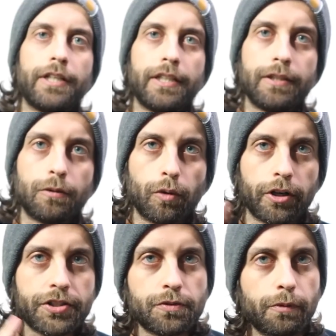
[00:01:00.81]
it
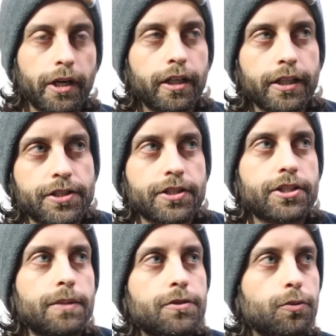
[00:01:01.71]
works as well as it
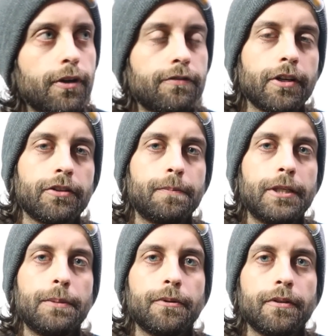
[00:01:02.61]
seems to work for other
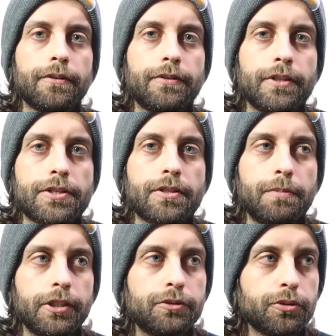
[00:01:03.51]
people, this could
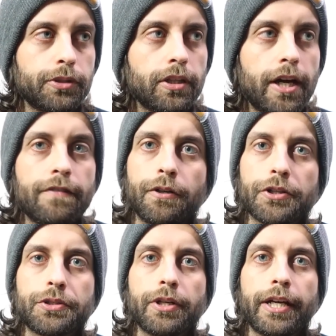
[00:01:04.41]
be truly
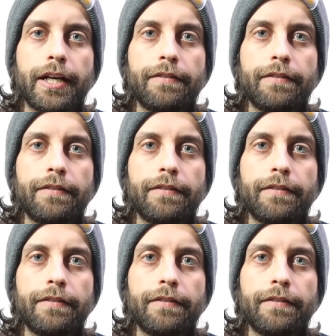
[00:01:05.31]
life-altering.